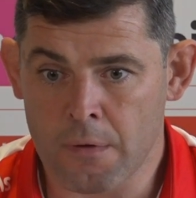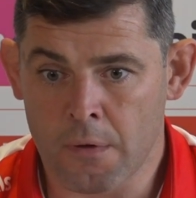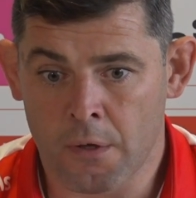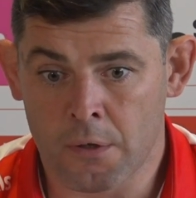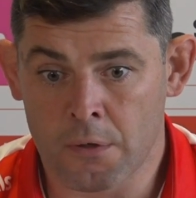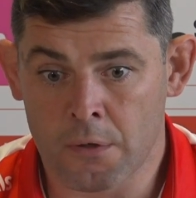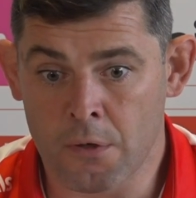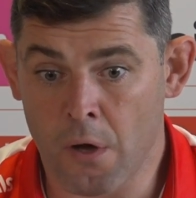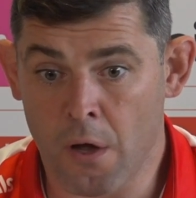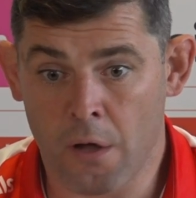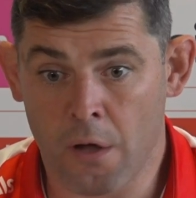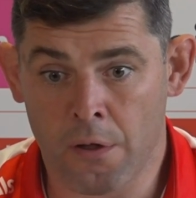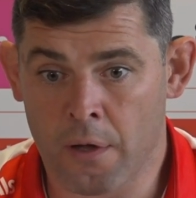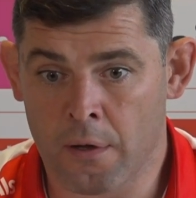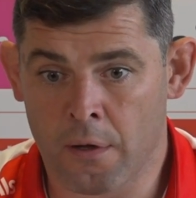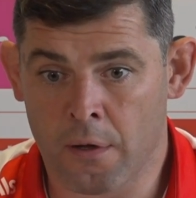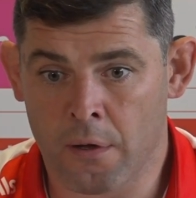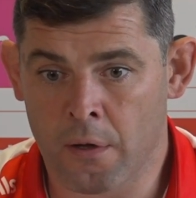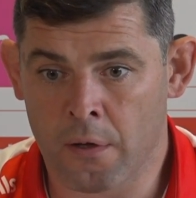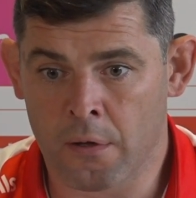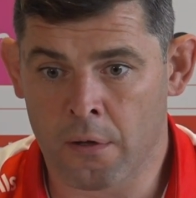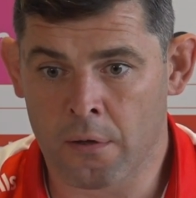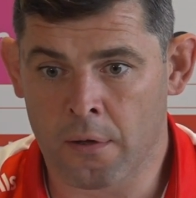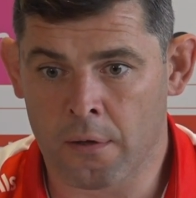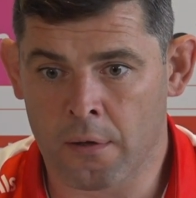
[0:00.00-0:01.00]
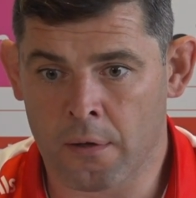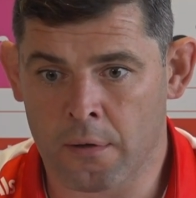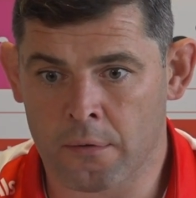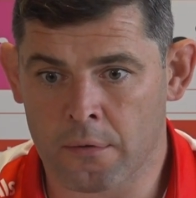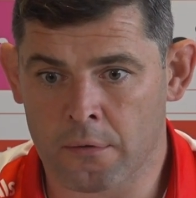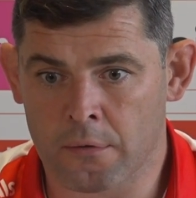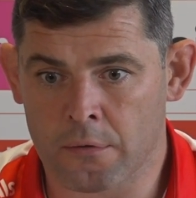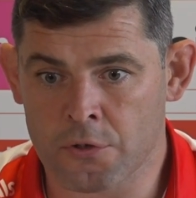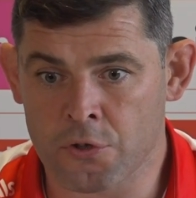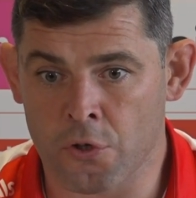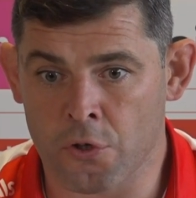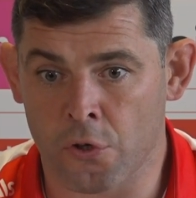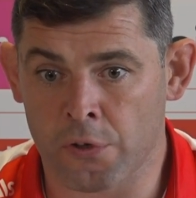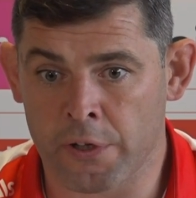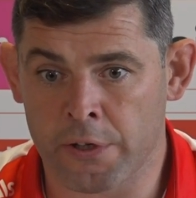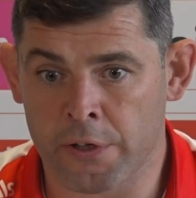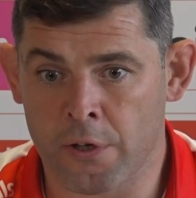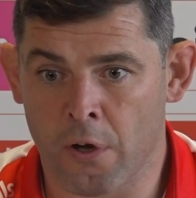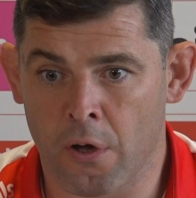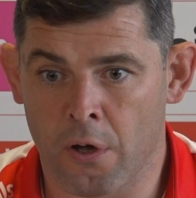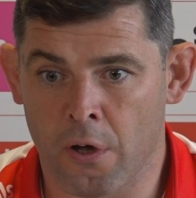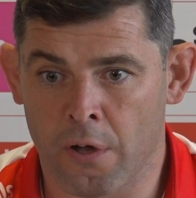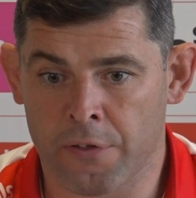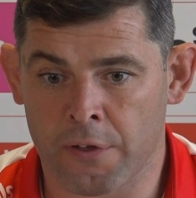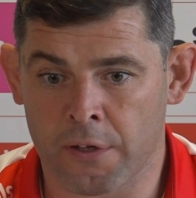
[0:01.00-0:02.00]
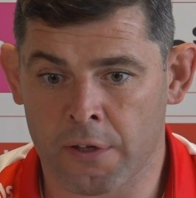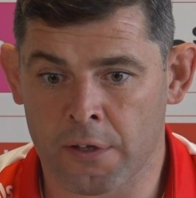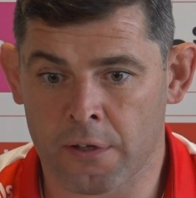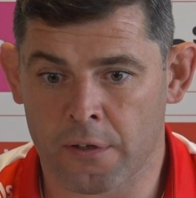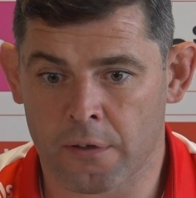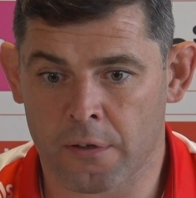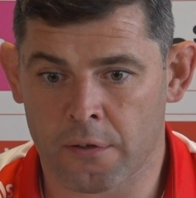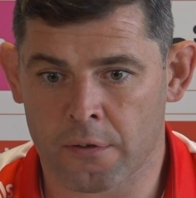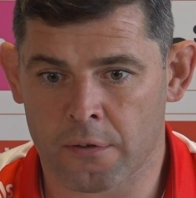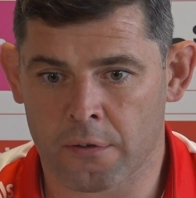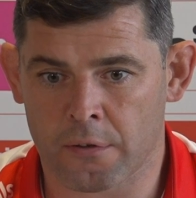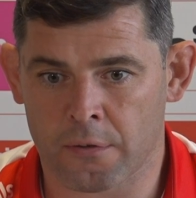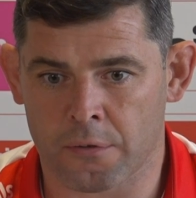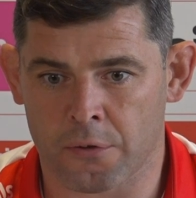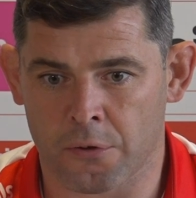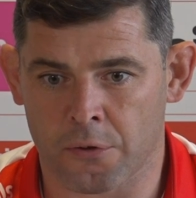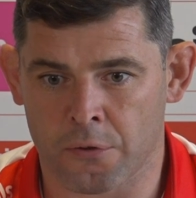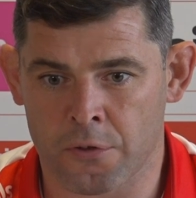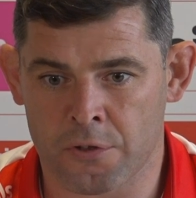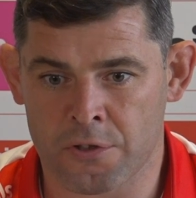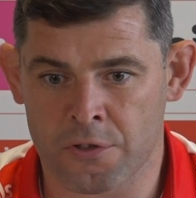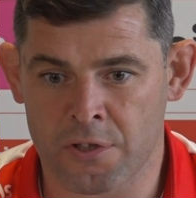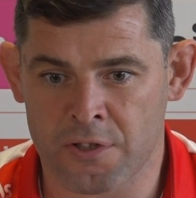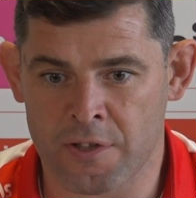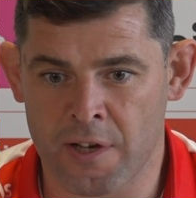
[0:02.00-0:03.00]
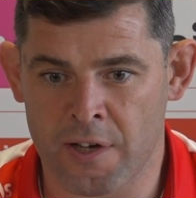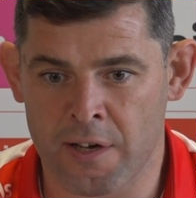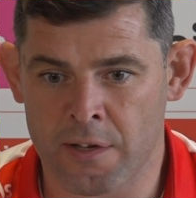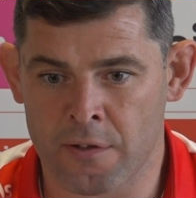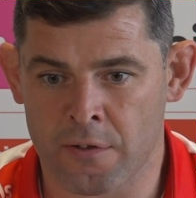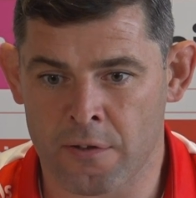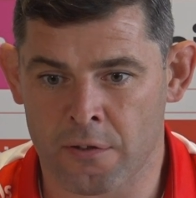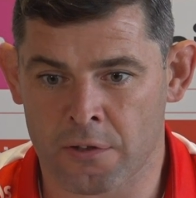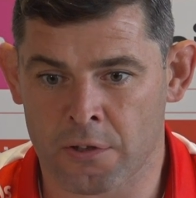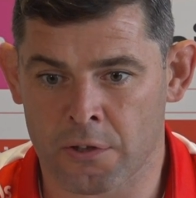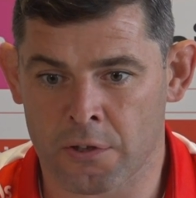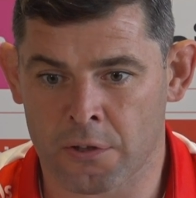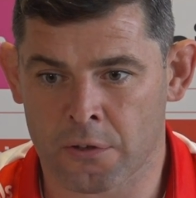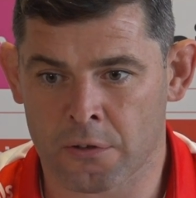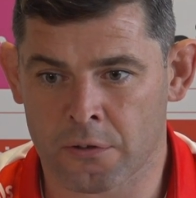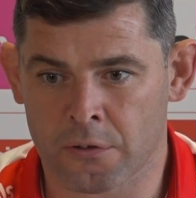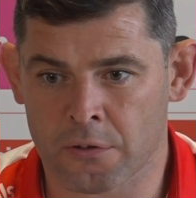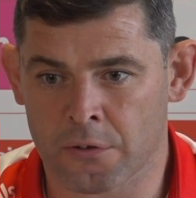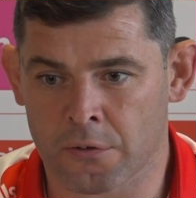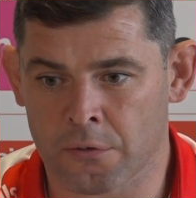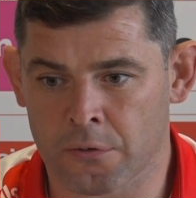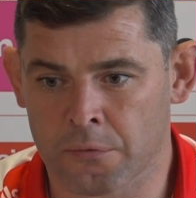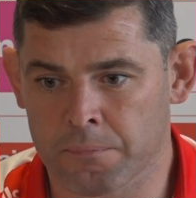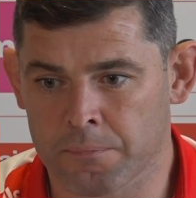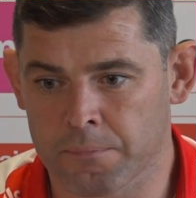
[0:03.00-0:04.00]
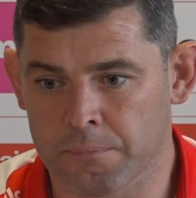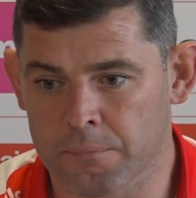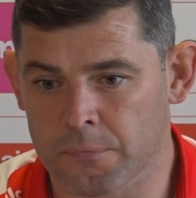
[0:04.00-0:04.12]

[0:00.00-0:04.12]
No, certainly not. I think, you know, there's a saying that you know,